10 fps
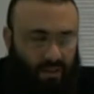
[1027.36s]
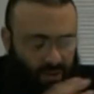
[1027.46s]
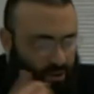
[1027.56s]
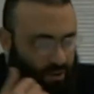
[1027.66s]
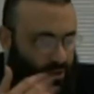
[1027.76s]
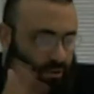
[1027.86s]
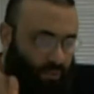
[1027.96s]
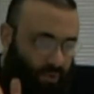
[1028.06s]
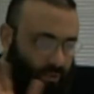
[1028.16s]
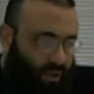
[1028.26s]
So
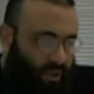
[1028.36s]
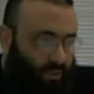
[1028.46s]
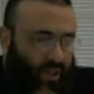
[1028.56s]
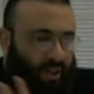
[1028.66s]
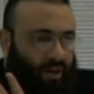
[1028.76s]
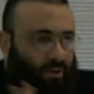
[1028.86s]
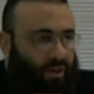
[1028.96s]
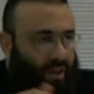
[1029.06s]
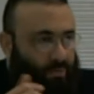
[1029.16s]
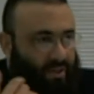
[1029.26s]
we're not going to go
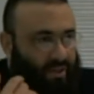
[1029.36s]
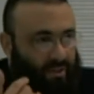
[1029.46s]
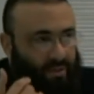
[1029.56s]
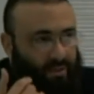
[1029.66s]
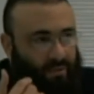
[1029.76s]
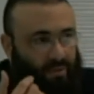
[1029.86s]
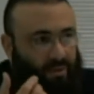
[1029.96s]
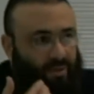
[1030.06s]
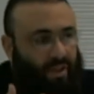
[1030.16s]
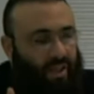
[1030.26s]
there. But
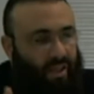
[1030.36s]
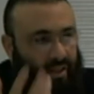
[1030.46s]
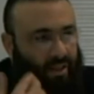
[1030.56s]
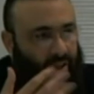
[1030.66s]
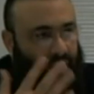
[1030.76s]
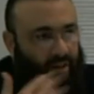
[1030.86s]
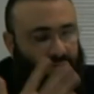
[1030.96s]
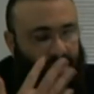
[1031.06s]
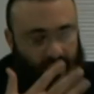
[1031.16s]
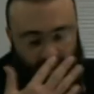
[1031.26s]

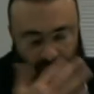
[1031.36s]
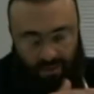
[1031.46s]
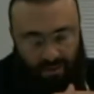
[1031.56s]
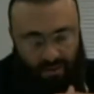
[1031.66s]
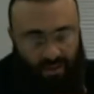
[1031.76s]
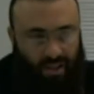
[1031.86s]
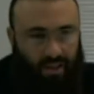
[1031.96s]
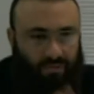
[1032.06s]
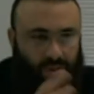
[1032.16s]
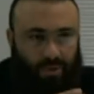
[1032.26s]
even
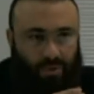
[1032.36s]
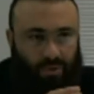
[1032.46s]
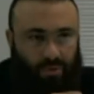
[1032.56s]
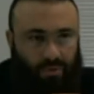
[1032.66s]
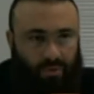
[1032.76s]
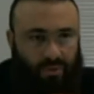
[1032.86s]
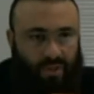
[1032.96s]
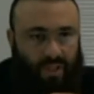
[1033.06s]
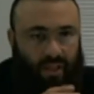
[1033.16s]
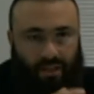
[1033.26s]
if you
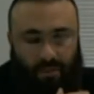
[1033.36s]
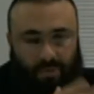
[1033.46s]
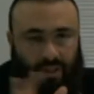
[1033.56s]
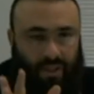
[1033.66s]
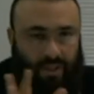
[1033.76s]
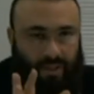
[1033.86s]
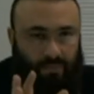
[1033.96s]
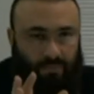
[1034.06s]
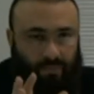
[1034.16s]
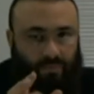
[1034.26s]
say
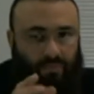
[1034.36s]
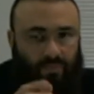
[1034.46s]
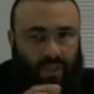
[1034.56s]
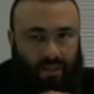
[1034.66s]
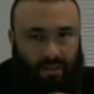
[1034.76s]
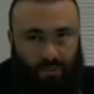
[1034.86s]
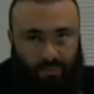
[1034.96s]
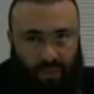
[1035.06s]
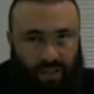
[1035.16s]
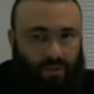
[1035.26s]
liberalism that
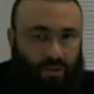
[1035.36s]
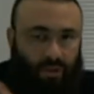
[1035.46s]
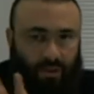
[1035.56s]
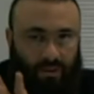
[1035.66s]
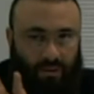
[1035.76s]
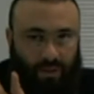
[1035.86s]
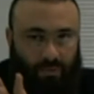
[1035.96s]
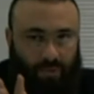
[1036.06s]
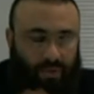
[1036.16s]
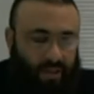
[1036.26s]
makes all
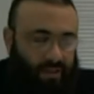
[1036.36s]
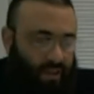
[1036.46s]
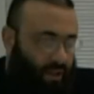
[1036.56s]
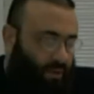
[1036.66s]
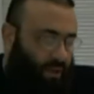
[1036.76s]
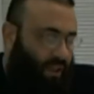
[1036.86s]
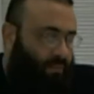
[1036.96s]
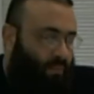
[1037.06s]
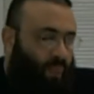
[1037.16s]
human beings equal,